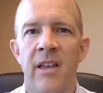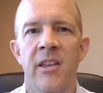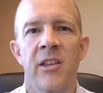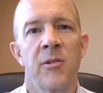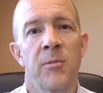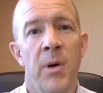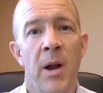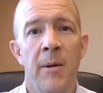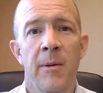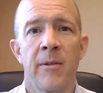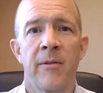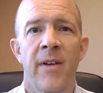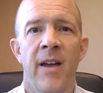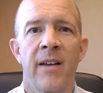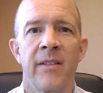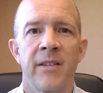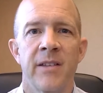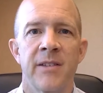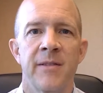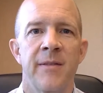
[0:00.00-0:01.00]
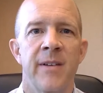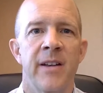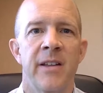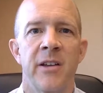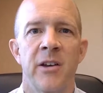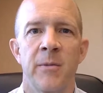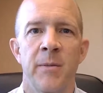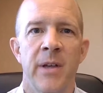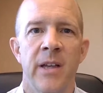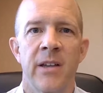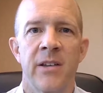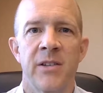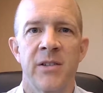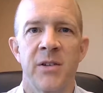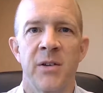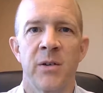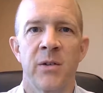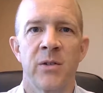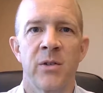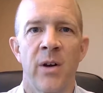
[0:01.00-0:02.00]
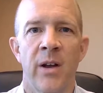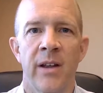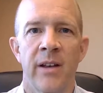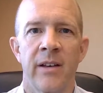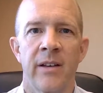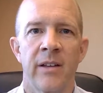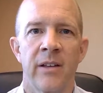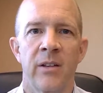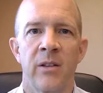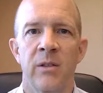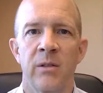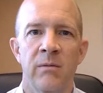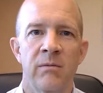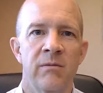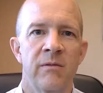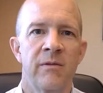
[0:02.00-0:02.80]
You probably found this video because you're trying to